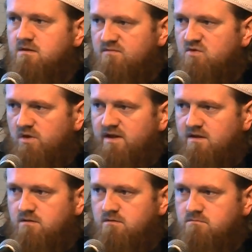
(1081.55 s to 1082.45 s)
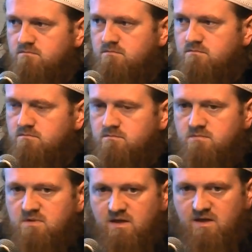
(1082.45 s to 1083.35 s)
if you like,
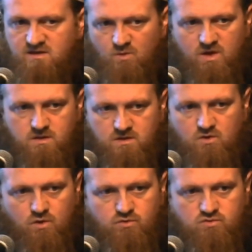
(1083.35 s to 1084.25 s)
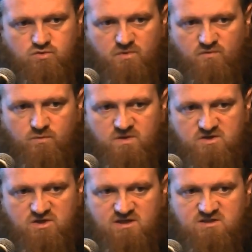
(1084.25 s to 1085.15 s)
in the way that you're going to perform the
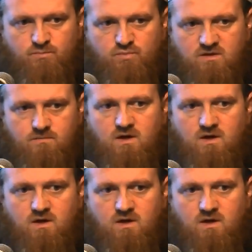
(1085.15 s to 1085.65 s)
janazah prayer.